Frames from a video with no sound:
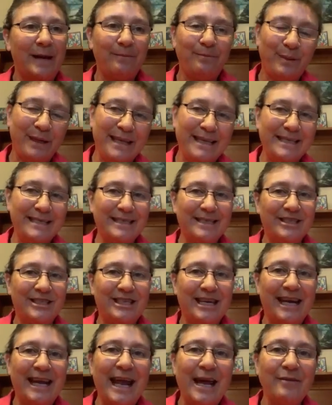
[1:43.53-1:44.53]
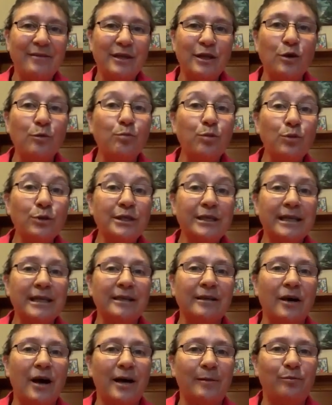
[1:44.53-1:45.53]
Please check out the Opotiki
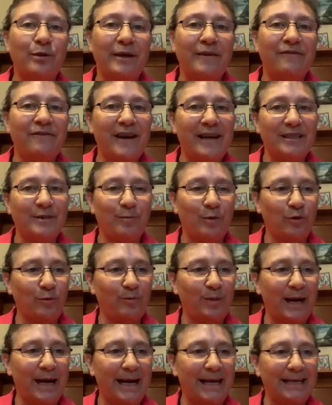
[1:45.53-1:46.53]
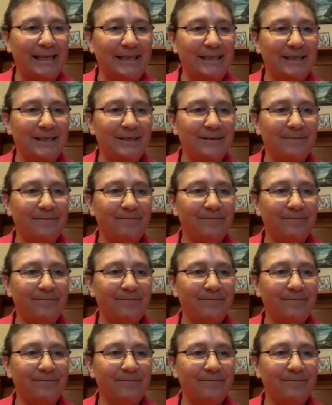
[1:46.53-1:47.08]
Library Facebook page.